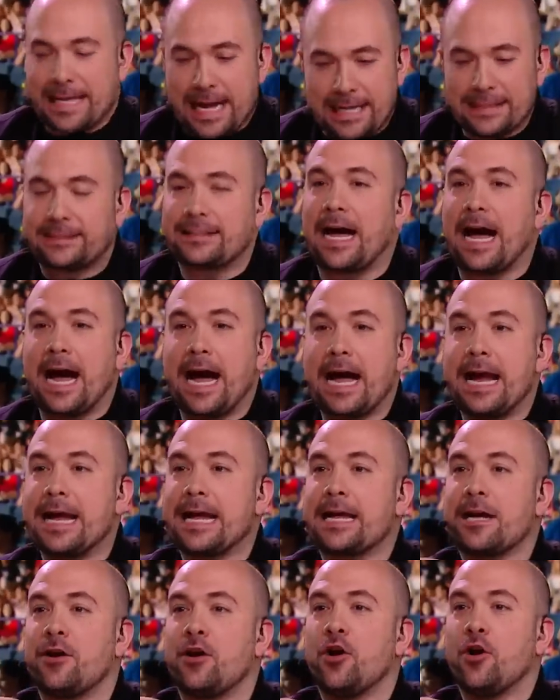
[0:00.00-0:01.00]
Yes,
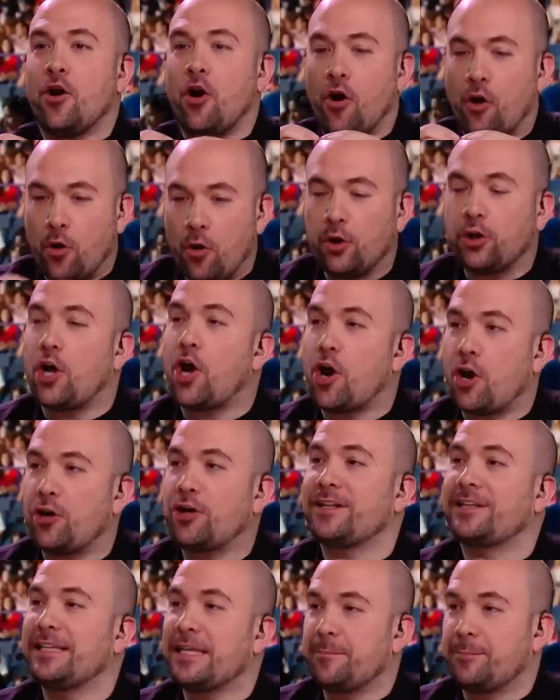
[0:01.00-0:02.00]
I
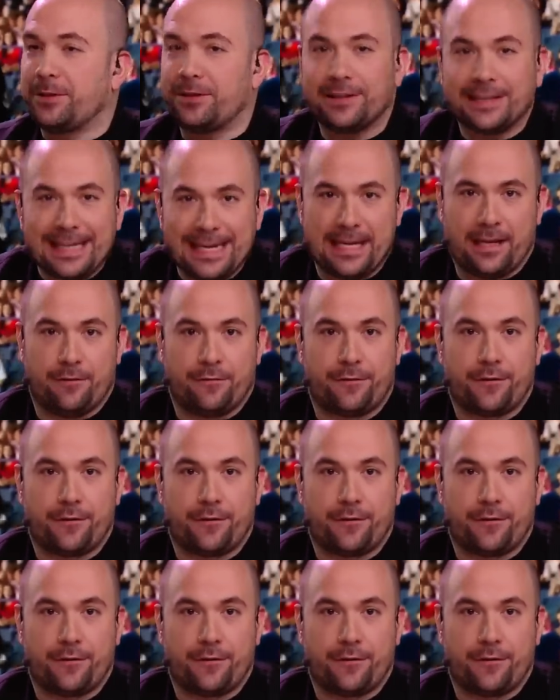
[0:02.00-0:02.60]
wholeheartedly believe...